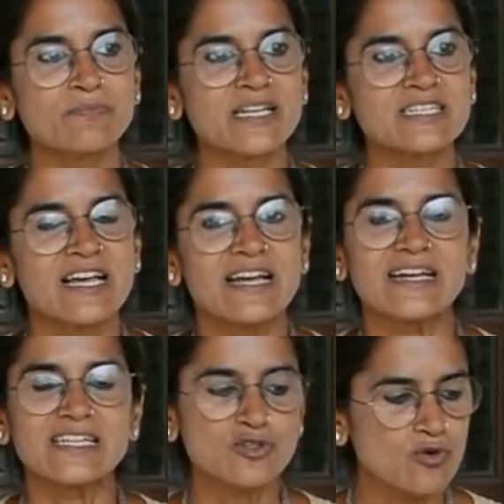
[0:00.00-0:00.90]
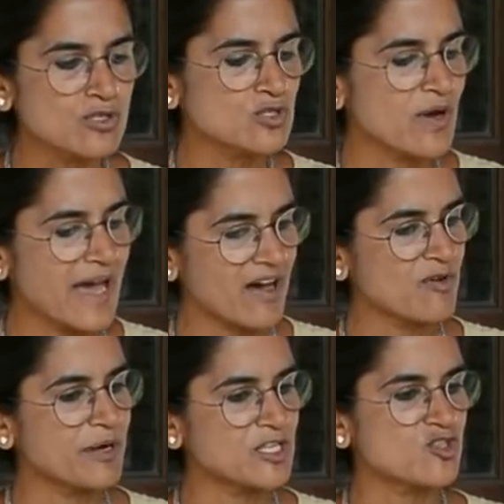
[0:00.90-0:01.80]
but it's good to have
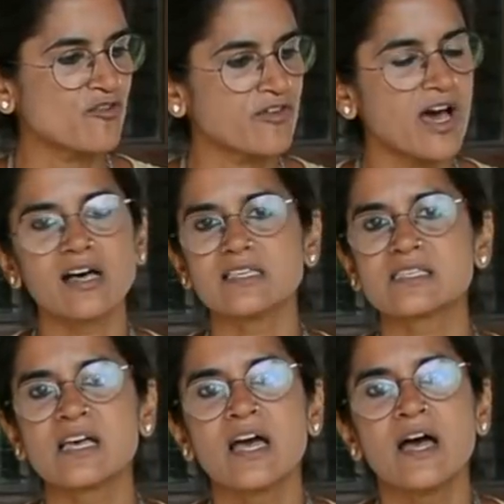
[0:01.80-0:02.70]
a bunch of flowers